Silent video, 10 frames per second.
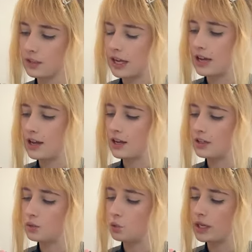
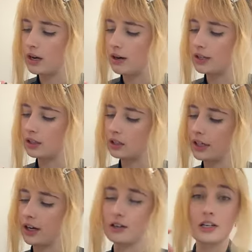And we are in the
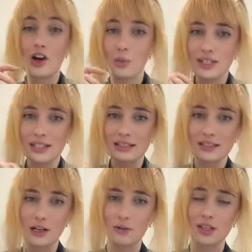clear. No missing
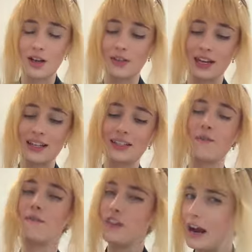stones on this.
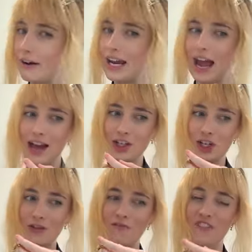Very
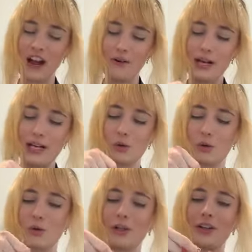edgy, very
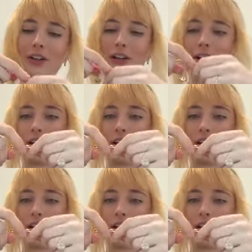cool.